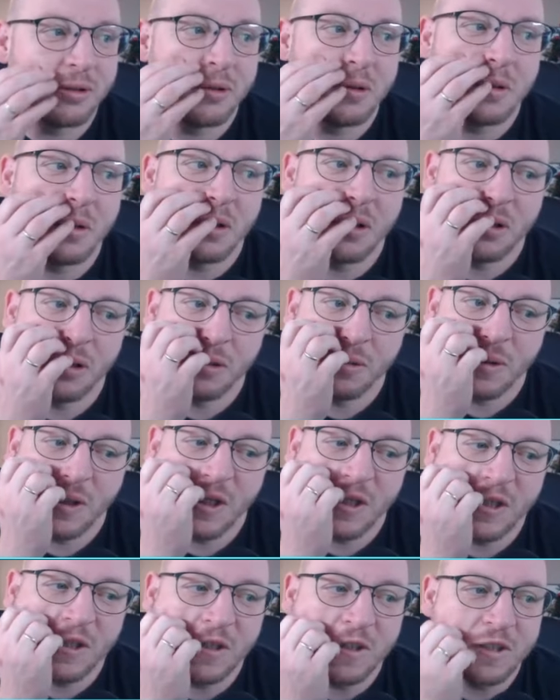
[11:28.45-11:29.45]
Oh,
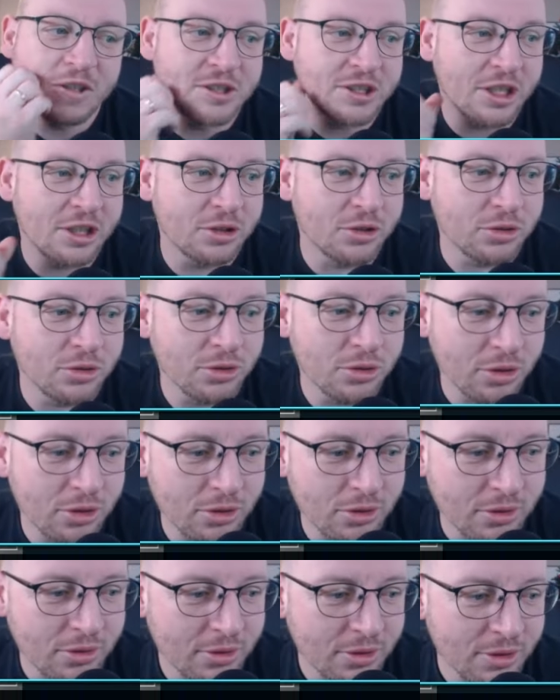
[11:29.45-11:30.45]
my God, is that an own
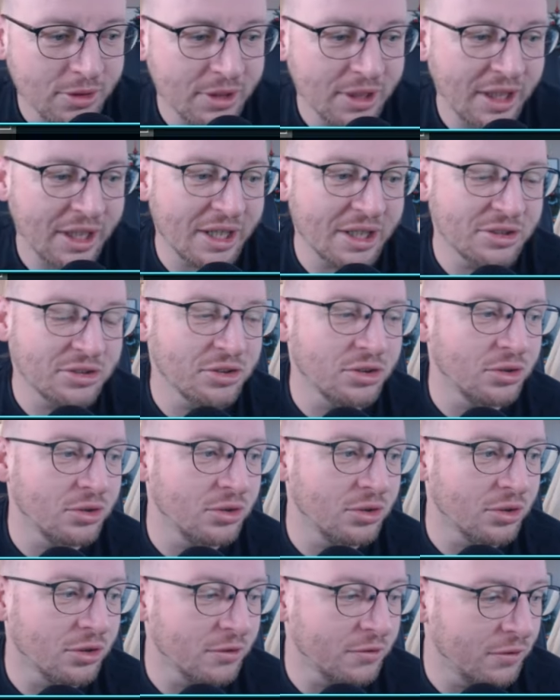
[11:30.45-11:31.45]
goal? It is an
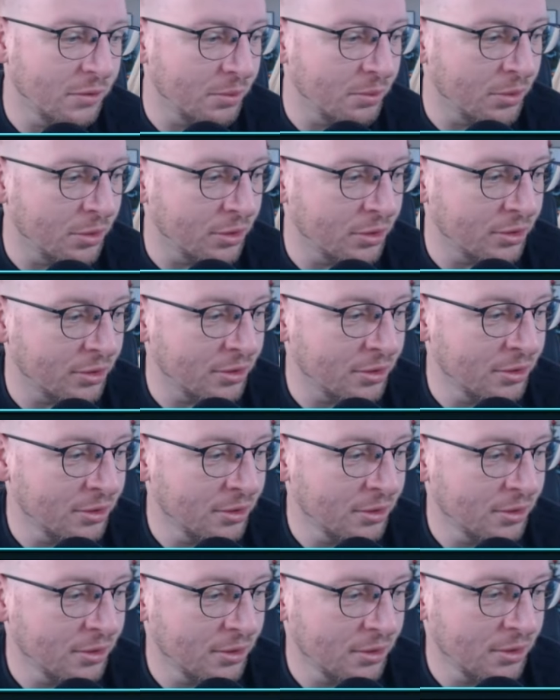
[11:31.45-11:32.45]
own goal for Moan.
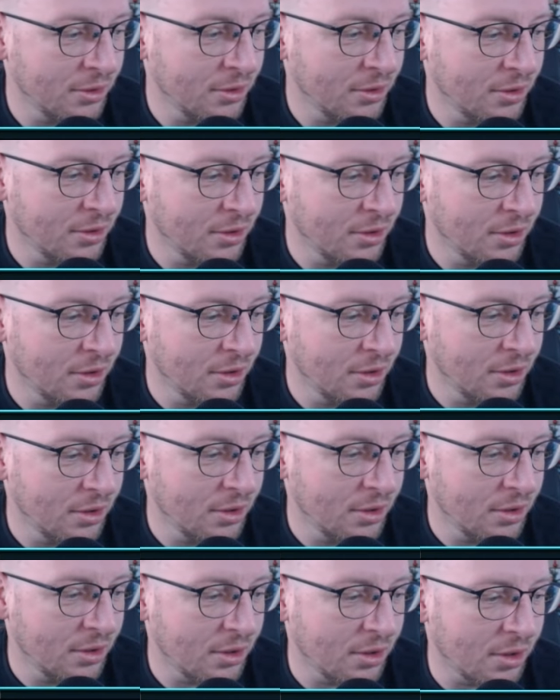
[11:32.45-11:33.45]

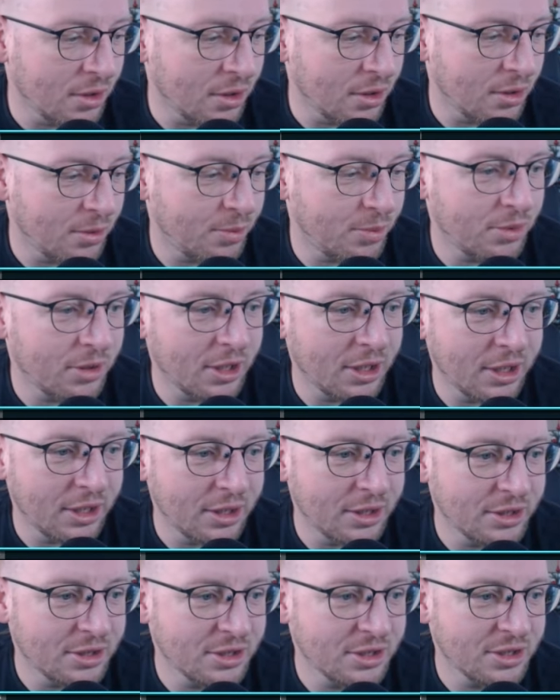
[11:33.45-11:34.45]
Oh,
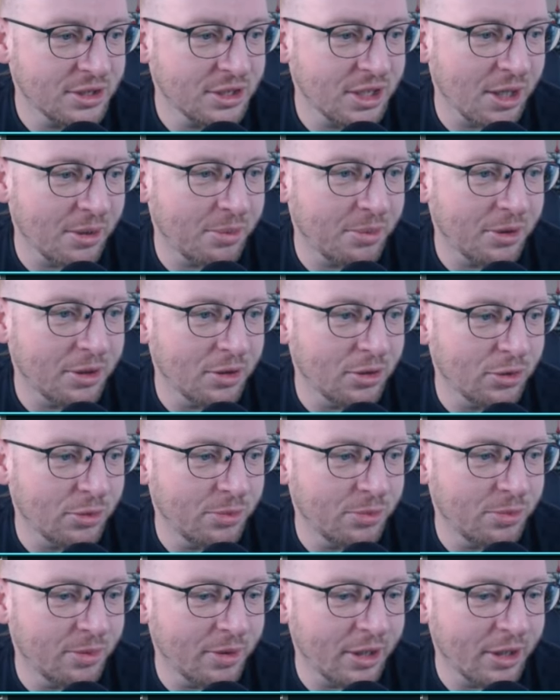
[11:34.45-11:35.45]
please, step it
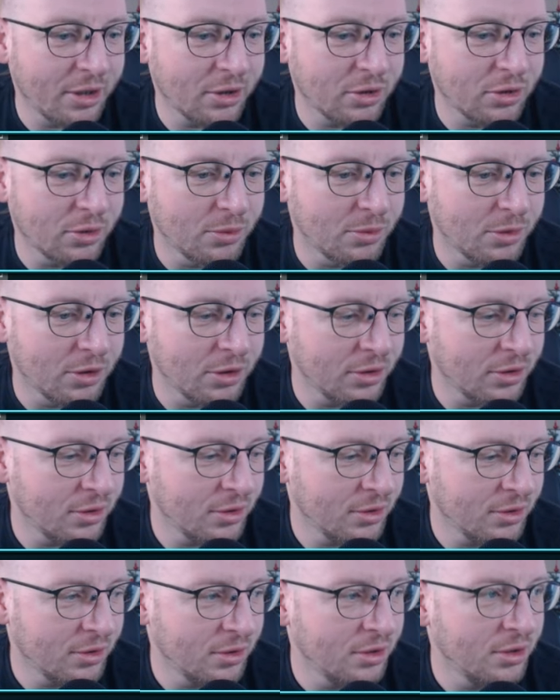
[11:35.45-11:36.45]
up, man. Come on.
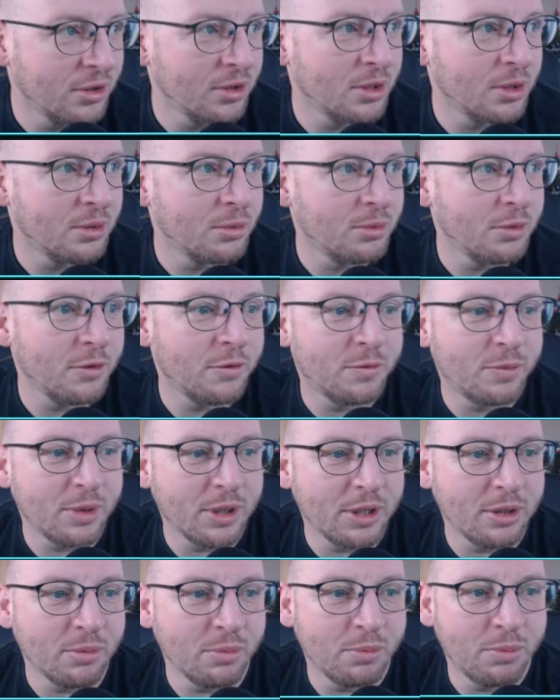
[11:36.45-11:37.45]
We've
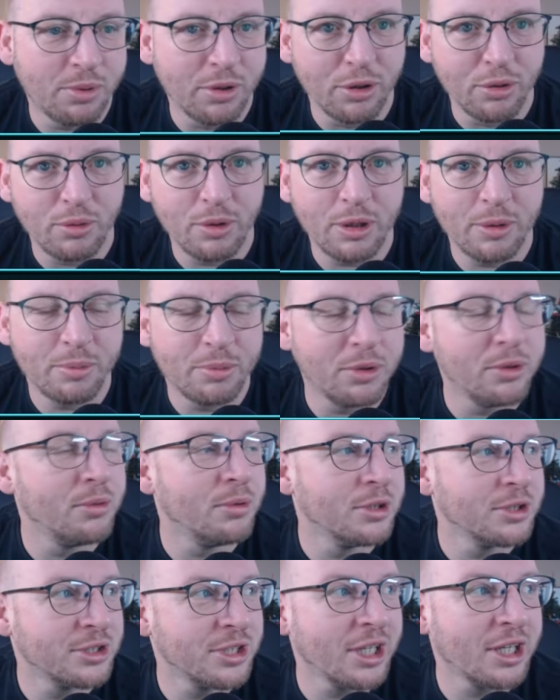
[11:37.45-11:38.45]
been
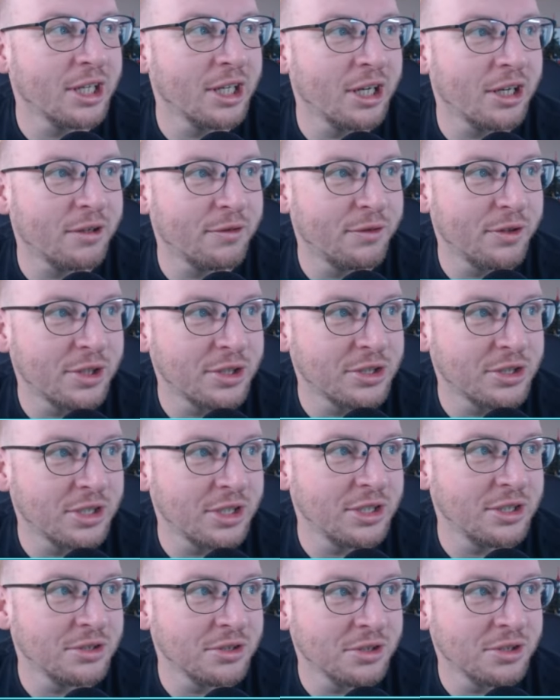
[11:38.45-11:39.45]
poor second half of this
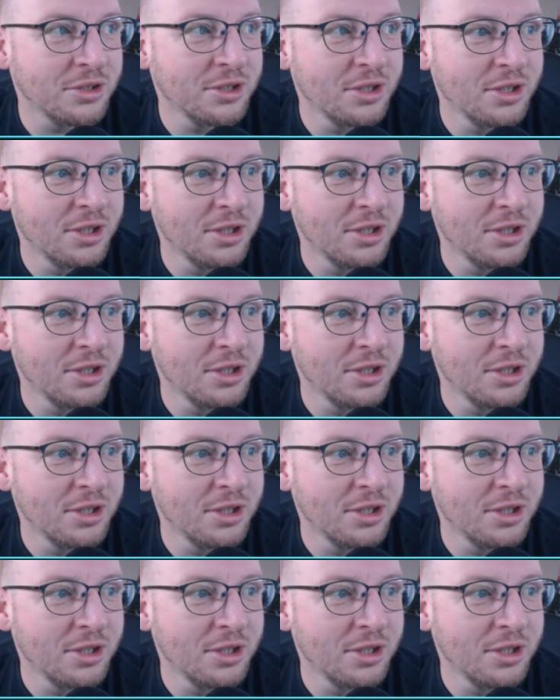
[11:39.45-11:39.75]
season.